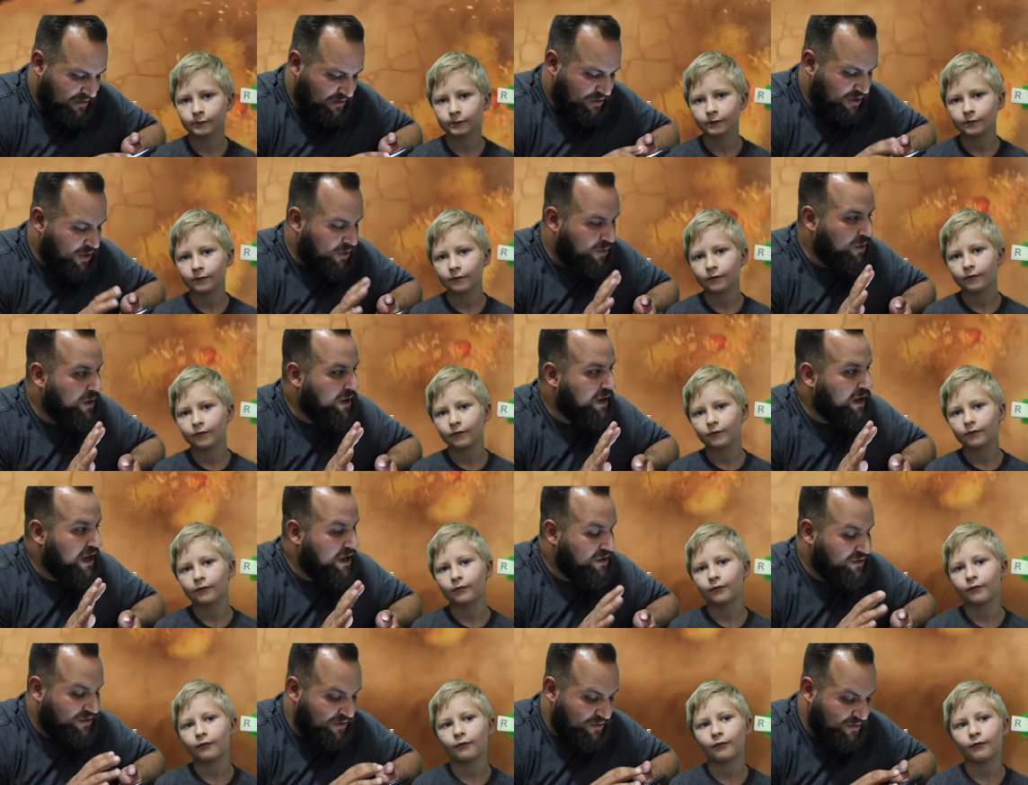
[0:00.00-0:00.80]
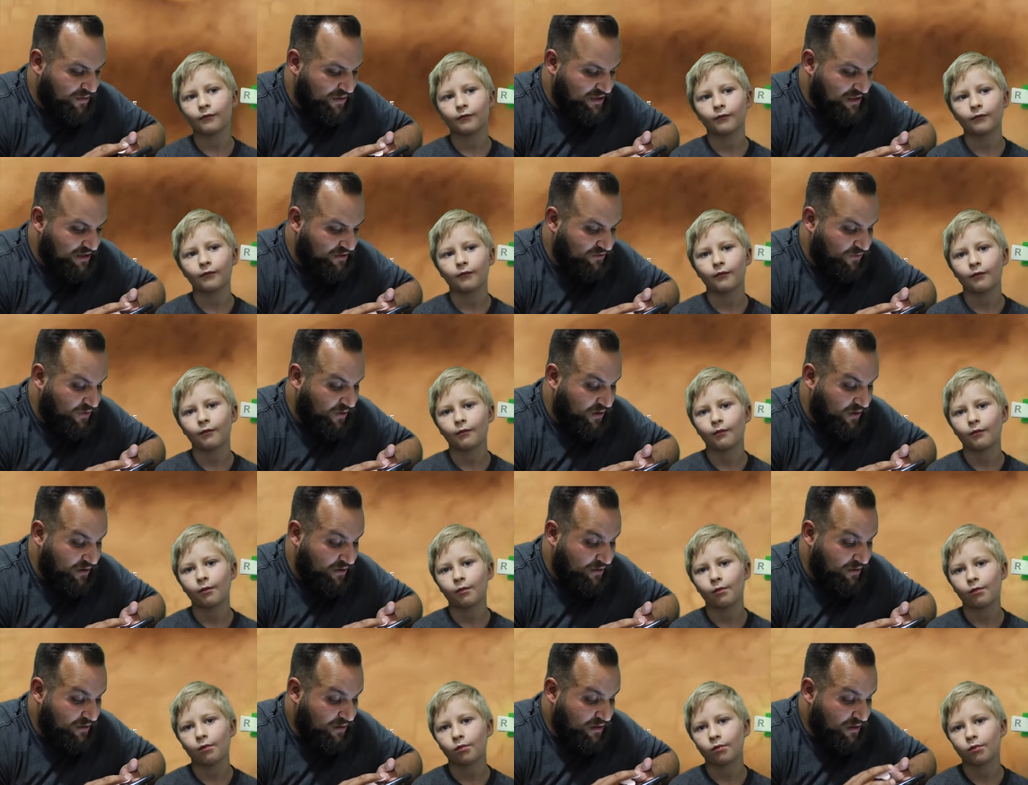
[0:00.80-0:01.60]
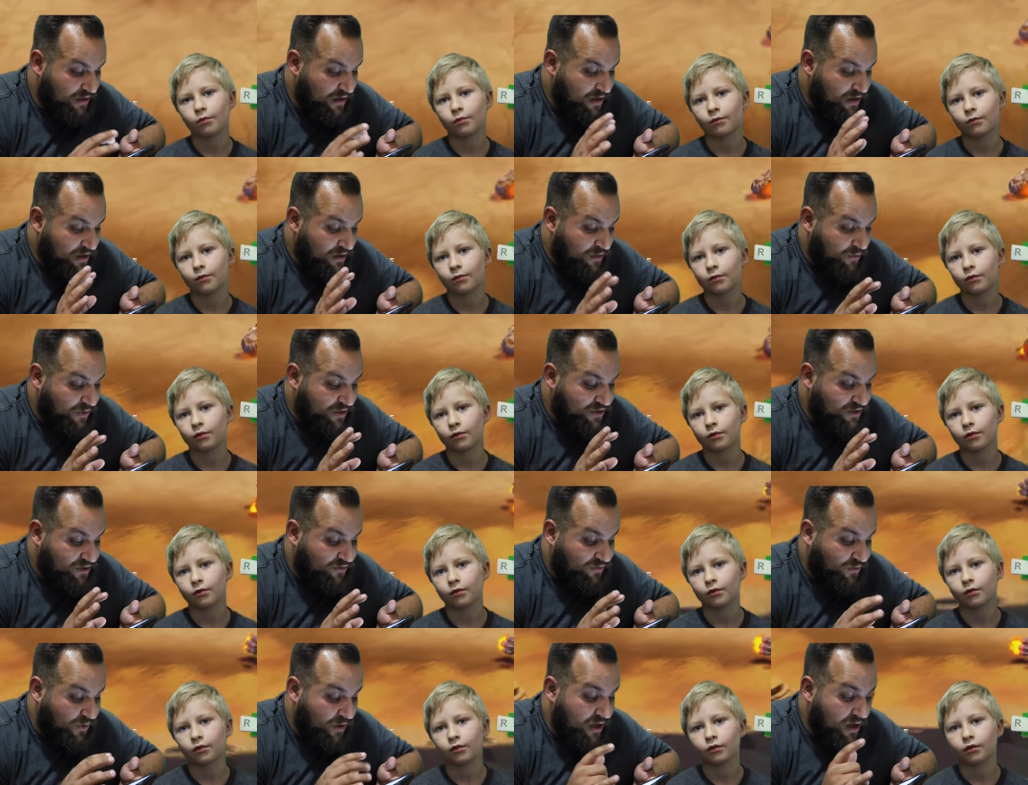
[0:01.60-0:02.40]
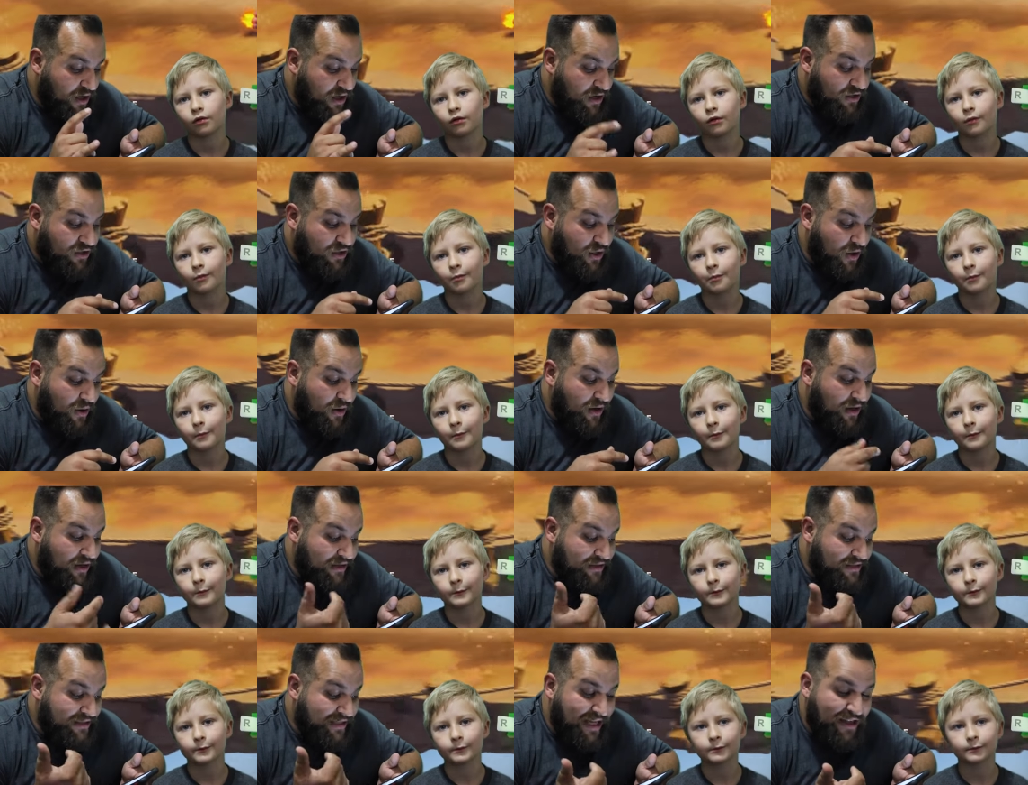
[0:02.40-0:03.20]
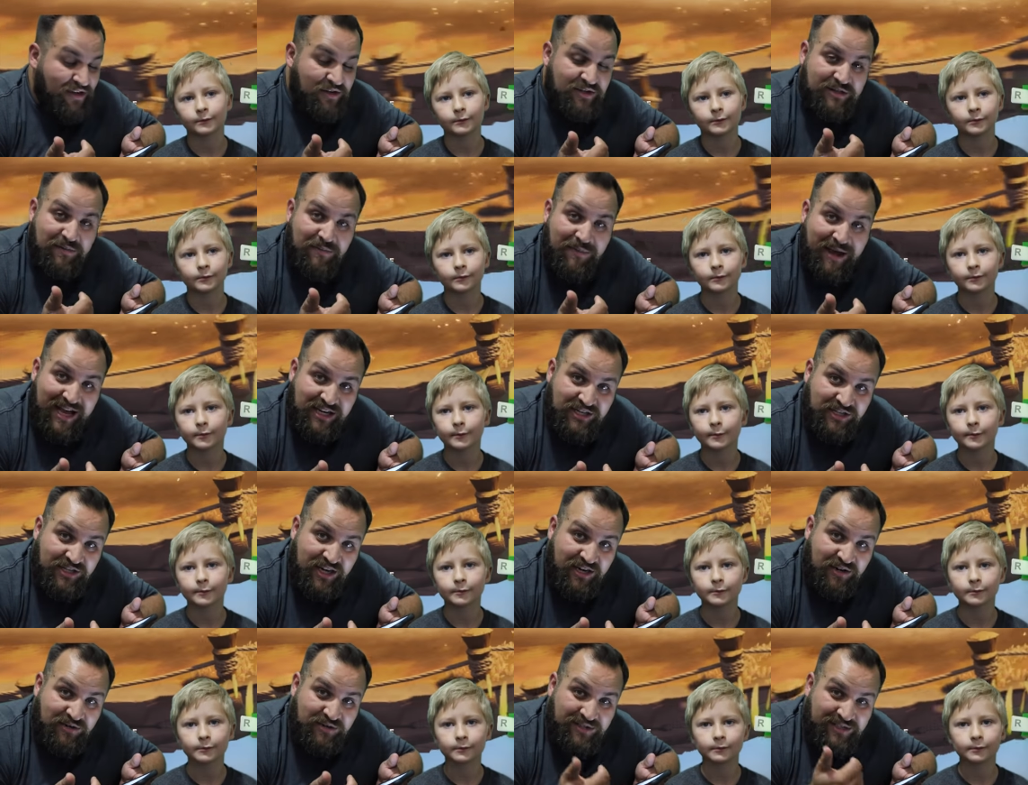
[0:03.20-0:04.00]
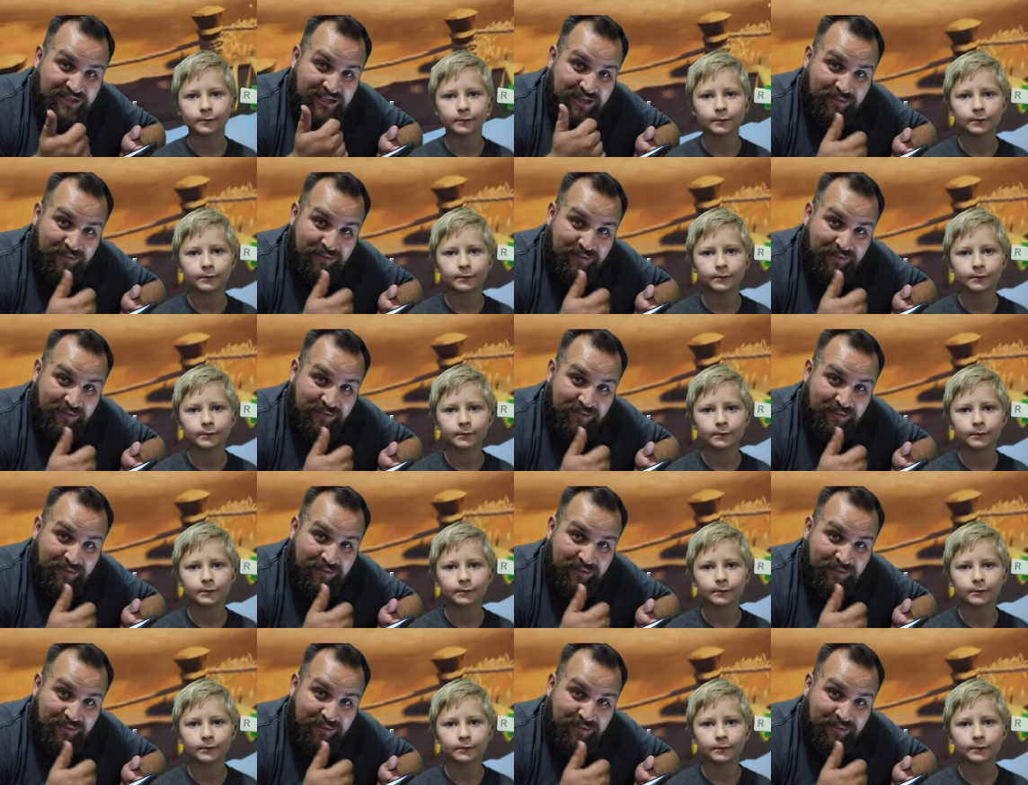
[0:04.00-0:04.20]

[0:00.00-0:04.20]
Speaker 1: Don't worry, I'll do the research for you. Research for you. So, Skylanders Imaginators is